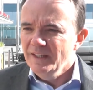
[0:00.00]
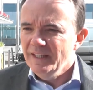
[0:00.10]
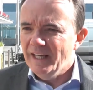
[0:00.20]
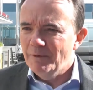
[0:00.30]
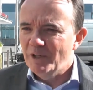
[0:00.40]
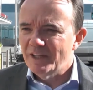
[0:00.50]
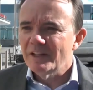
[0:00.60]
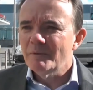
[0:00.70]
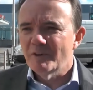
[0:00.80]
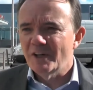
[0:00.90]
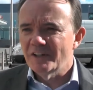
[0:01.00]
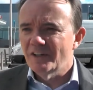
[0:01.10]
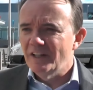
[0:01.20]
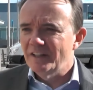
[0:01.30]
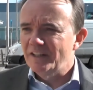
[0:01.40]
Yeah, well, I think we've learned in
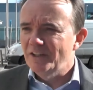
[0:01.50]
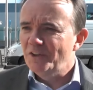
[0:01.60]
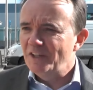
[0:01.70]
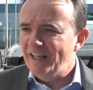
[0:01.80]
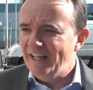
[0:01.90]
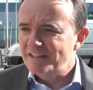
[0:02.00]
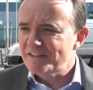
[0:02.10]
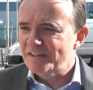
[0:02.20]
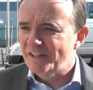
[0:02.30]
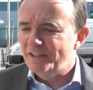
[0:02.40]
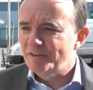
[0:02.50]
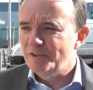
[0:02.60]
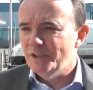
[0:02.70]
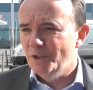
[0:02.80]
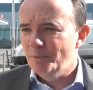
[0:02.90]
Ireland that nothing lasts, and
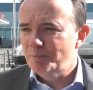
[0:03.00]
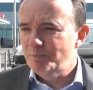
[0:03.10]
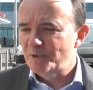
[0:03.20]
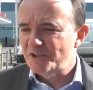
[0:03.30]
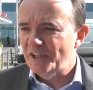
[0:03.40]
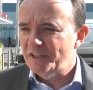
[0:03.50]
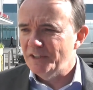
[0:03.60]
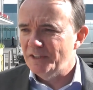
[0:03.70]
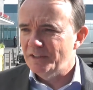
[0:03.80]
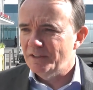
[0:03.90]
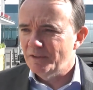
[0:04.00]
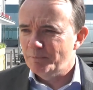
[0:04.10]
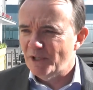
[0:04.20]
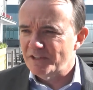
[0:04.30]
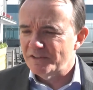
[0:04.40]
you know, projecting the
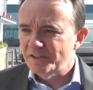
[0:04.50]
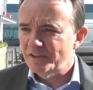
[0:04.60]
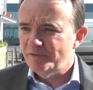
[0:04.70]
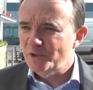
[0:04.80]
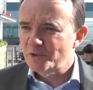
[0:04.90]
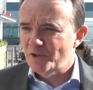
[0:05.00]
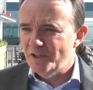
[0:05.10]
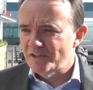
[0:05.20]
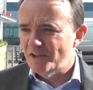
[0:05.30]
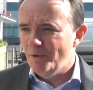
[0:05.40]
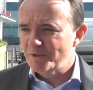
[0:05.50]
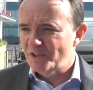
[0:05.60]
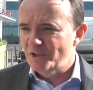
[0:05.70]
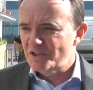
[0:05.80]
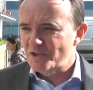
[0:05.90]
present into the future isn't always a
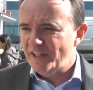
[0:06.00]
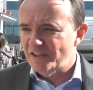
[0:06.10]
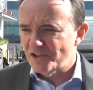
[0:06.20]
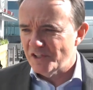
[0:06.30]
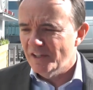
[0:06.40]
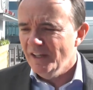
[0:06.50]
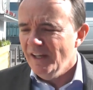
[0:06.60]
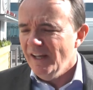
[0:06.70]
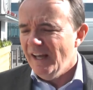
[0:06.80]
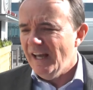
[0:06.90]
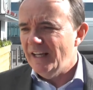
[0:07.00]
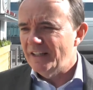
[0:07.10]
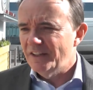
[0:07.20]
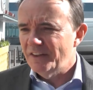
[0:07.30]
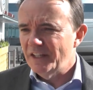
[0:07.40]
good strategy.
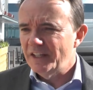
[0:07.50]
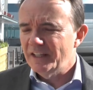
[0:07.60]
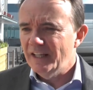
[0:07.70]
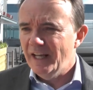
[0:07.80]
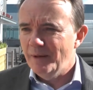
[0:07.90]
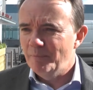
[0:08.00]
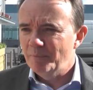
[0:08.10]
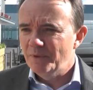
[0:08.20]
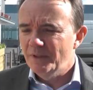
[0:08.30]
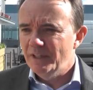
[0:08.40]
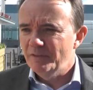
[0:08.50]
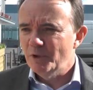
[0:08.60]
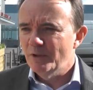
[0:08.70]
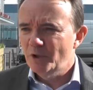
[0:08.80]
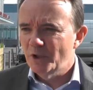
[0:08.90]
And I think if
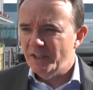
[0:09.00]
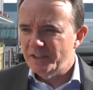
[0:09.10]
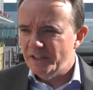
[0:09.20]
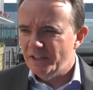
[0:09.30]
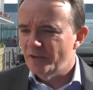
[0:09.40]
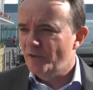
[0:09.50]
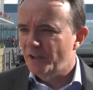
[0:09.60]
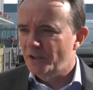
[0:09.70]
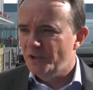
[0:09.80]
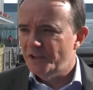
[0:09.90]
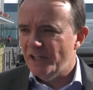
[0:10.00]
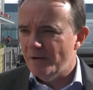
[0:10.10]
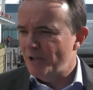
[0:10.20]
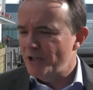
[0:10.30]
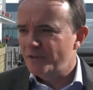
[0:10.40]
you have a good idea, you've got a good
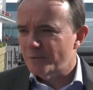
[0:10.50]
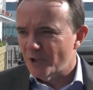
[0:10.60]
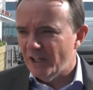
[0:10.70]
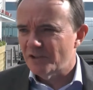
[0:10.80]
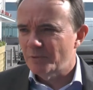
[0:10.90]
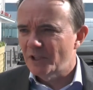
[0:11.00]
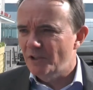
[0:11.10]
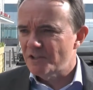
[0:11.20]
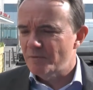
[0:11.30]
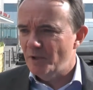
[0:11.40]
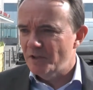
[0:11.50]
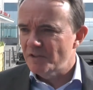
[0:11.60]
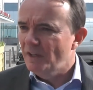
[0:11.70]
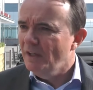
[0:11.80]
team and you have some traction with customers